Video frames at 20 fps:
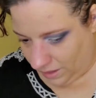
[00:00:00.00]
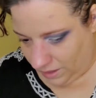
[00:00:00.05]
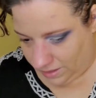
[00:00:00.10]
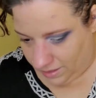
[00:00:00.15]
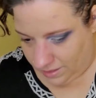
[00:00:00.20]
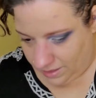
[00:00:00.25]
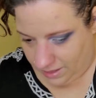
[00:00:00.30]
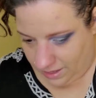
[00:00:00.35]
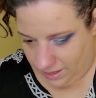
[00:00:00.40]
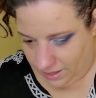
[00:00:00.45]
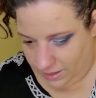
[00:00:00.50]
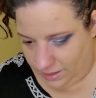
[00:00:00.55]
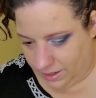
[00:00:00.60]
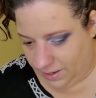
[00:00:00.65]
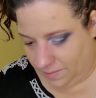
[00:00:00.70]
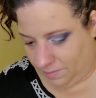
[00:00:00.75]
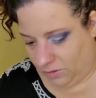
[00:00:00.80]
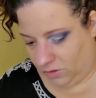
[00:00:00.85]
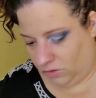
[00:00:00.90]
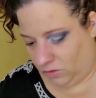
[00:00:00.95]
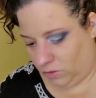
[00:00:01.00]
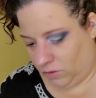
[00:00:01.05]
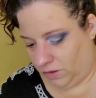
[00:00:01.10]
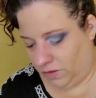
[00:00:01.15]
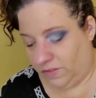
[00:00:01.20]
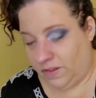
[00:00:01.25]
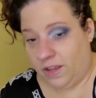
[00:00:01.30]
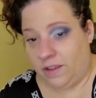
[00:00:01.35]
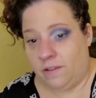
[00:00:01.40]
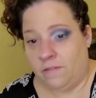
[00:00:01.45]
And then I'm just
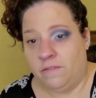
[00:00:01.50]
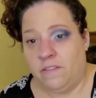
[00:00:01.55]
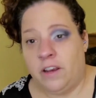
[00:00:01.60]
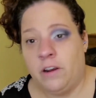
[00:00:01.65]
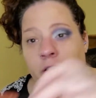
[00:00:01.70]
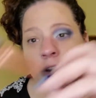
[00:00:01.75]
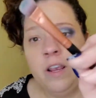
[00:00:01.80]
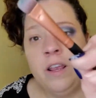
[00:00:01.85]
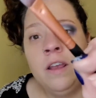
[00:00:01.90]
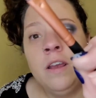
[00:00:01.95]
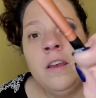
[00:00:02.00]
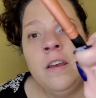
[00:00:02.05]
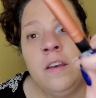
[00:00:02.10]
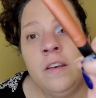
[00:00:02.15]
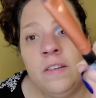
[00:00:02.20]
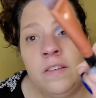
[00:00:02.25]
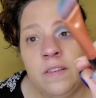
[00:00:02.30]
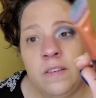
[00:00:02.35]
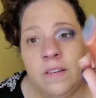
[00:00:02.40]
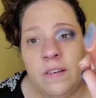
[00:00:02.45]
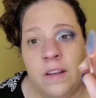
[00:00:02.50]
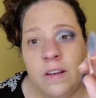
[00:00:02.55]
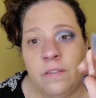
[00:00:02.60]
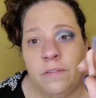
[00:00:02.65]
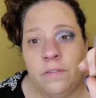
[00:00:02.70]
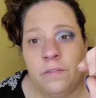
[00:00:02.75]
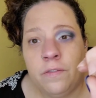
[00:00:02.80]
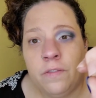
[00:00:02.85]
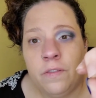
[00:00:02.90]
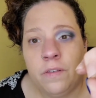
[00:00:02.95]
going to take a very
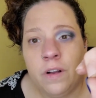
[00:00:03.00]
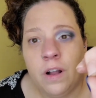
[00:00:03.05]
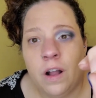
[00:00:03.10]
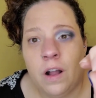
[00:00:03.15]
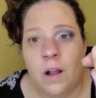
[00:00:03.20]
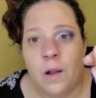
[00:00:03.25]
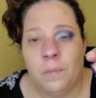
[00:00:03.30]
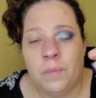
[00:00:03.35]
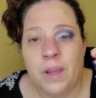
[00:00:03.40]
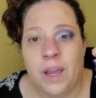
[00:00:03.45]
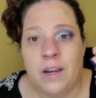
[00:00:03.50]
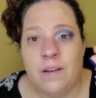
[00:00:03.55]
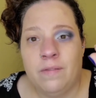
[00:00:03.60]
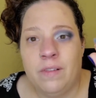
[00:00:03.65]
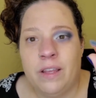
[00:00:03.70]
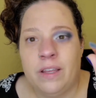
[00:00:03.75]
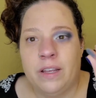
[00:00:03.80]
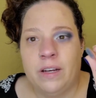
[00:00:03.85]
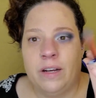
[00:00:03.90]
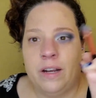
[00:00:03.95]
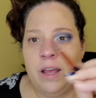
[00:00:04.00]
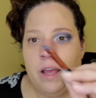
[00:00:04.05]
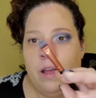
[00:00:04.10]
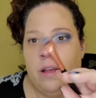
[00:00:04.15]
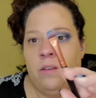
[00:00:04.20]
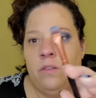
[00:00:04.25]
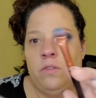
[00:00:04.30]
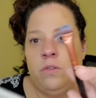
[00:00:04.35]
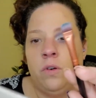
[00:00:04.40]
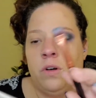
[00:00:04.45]
stiff, kind of like
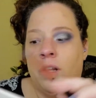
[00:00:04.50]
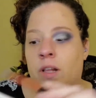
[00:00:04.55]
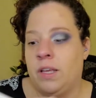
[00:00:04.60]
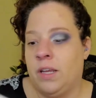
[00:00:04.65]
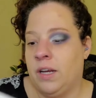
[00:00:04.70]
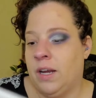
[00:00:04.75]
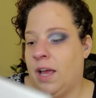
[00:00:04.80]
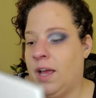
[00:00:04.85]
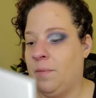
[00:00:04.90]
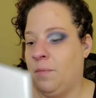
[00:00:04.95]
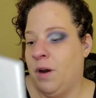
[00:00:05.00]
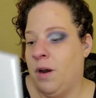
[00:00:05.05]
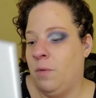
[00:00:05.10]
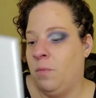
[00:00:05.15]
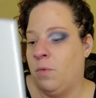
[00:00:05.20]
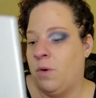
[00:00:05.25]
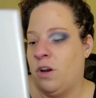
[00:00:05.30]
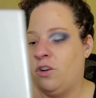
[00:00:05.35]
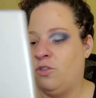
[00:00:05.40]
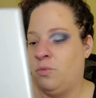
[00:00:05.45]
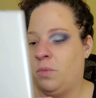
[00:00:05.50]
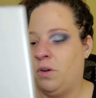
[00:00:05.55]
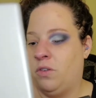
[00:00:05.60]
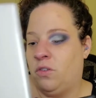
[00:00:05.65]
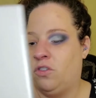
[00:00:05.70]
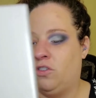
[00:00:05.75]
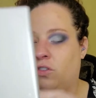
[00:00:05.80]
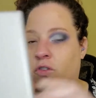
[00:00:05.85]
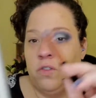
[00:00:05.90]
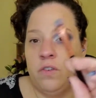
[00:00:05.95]
sort of like an eyebrow brush, but
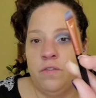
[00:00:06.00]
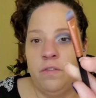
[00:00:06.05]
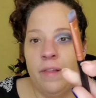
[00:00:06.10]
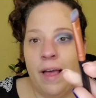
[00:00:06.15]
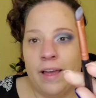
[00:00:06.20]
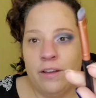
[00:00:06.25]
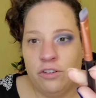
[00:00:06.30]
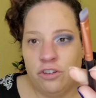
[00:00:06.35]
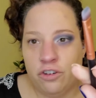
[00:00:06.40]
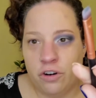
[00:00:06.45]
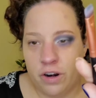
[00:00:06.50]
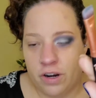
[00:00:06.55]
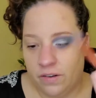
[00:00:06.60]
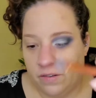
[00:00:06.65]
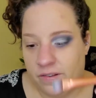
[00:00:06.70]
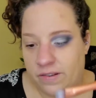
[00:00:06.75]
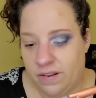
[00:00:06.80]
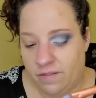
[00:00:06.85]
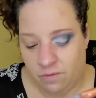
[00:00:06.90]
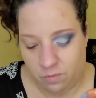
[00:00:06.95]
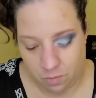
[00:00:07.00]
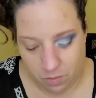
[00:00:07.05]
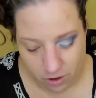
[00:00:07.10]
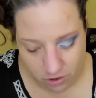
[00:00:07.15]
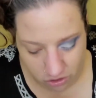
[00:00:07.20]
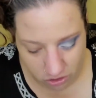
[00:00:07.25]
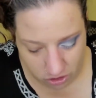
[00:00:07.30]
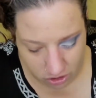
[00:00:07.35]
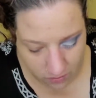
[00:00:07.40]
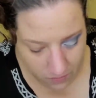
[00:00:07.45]
it's just a flat, straight, stiff
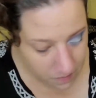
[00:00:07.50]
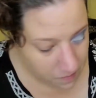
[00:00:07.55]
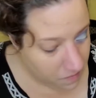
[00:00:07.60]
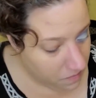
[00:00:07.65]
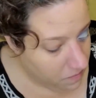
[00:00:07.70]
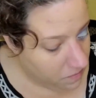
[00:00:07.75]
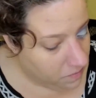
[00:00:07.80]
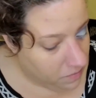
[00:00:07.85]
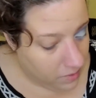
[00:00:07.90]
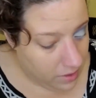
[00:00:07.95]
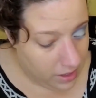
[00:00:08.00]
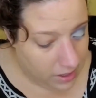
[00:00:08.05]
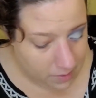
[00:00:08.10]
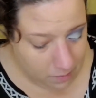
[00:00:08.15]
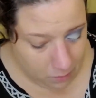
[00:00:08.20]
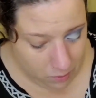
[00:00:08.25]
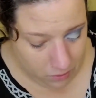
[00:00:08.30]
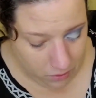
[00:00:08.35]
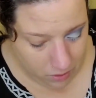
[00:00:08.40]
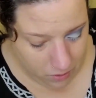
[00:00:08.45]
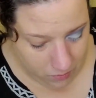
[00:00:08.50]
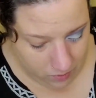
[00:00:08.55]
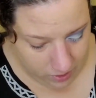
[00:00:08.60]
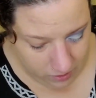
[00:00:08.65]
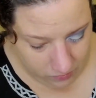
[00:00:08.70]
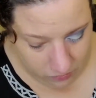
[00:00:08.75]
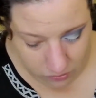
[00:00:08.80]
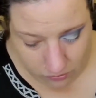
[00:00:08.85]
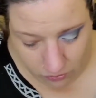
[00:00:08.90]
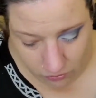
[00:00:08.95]
brush. And I'm going to go
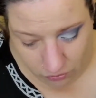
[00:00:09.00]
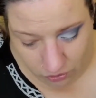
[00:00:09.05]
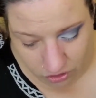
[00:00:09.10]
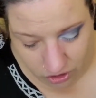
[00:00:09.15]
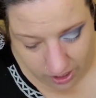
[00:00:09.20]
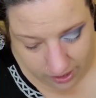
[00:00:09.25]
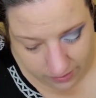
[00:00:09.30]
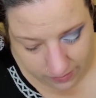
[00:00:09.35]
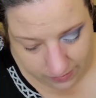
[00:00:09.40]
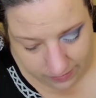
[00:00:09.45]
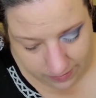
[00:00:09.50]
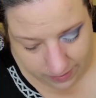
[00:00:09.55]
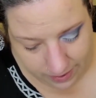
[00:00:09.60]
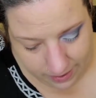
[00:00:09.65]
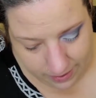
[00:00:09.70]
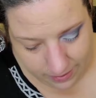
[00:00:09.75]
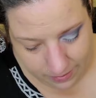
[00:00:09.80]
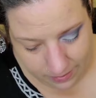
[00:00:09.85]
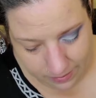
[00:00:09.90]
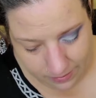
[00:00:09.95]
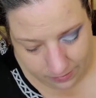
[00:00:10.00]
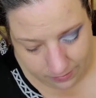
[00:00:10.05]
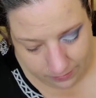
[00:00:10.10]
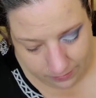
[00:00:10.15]
into Jet Set.